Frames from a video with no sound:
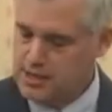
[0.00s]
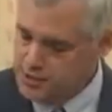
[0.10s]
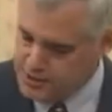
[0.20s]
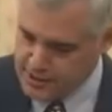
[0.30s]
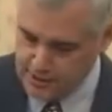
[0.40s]

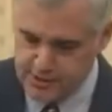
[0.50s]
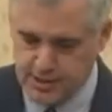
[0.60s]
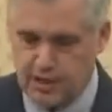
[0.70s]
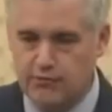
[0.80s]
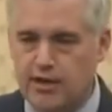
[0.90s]
Still
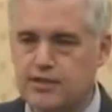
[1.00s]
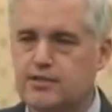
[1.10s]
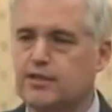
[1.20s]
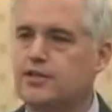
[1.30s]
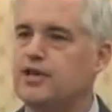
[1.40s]
seeking
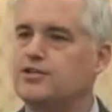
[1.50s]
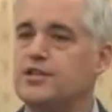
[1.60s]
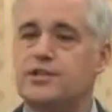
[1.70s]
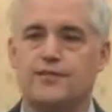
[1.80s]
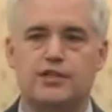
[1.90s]
reconciliation
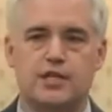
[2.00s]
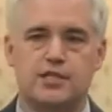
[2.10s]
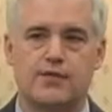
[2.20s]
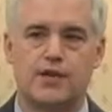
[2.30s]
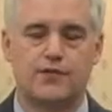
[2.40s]
in
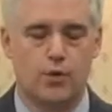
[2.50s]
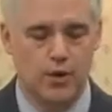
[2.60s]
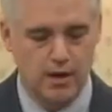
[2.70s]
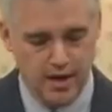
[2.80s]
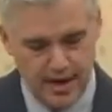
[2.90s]
1774
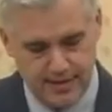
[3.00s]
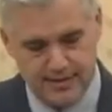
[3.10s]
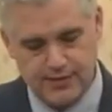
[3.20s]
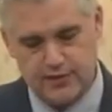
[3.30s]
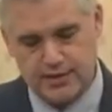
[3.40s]
and
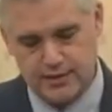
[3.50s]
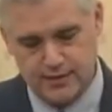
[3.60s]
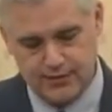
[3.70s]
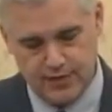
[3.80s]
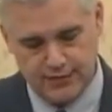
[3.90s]

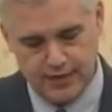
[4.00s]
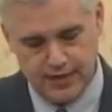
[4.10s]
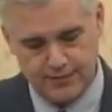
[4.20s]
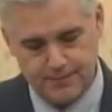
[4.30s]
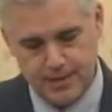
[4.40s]

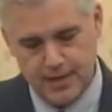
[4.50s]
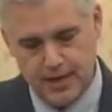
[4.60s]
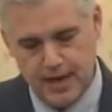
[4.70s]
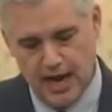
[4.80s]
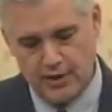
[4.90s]
1775.
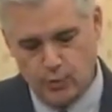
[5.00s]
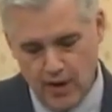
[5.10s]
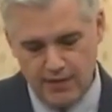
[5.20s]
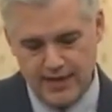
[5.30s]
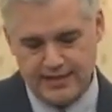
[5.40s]
And
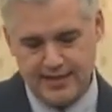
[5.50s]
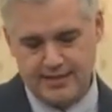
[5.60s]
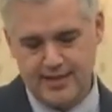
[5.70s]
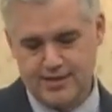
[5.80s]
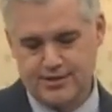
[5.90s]
when they
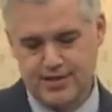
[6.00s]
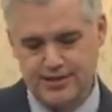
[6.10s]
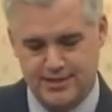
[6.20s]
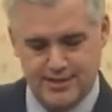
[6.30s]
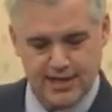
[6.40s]
did this,
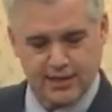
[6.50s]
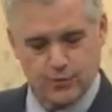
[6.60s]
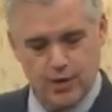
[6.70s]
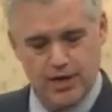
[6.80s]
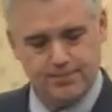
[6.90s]
in the
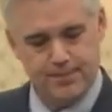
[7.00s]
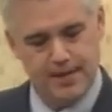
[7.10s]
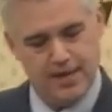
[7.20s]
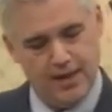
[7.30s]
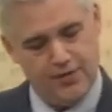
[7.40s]
second one,
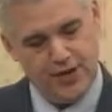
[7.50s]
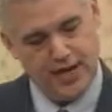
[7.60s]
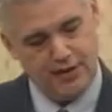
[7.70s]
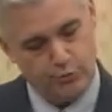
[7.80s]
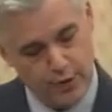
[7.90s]

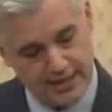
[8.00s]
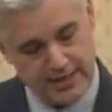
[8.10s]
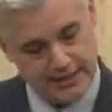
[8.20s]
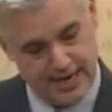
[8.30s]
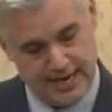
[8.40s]
they
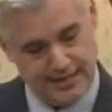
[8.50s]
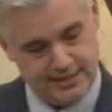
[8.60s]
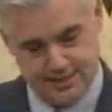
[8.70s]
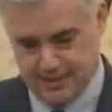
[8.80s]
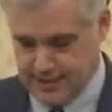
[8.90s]

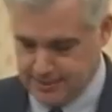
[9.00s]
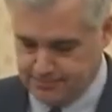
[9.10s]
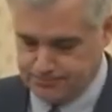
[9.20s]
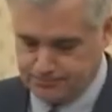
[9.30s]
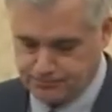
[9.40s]
recognized
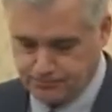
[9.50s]
that